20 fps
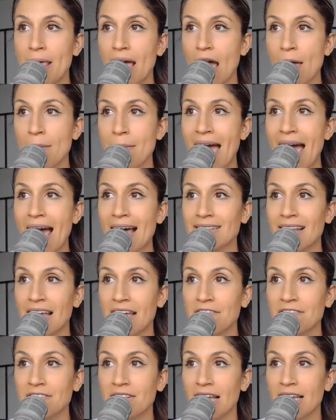I'm at
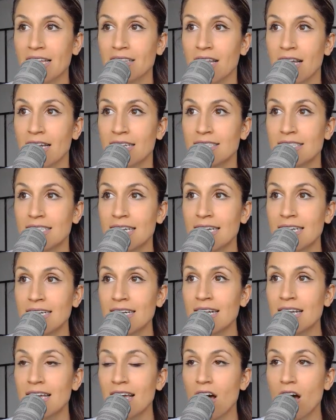Life Like
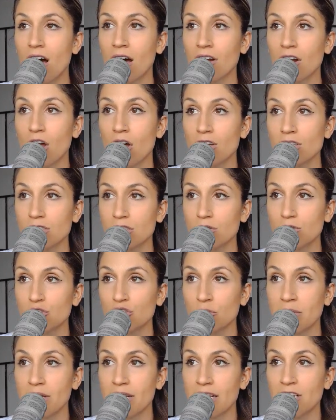London on all
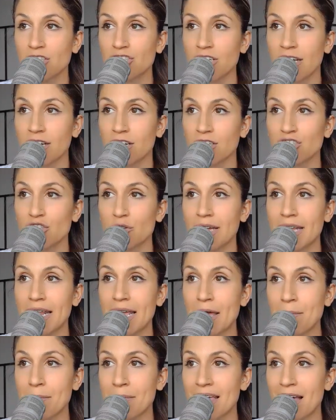social media channels. You can
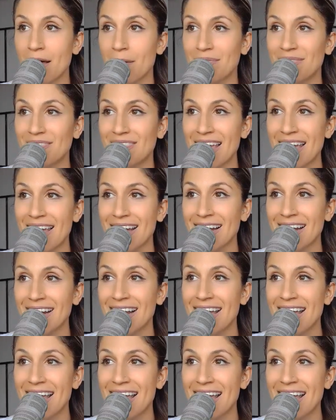hit me up there.